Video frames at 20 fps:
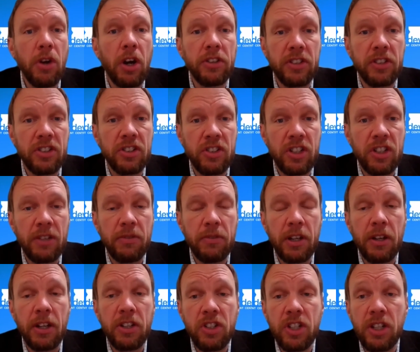are not
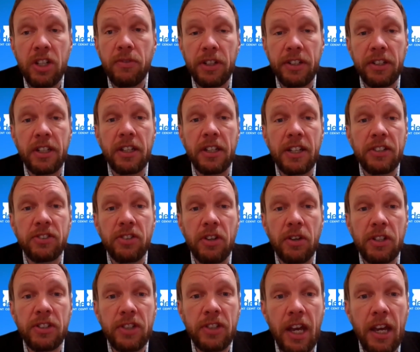achieving the
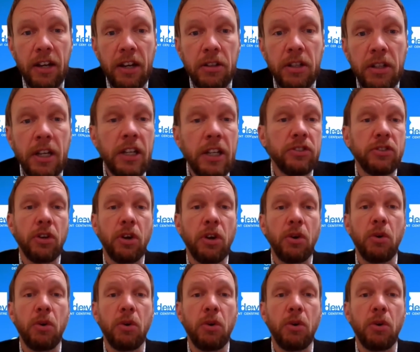necessary scale.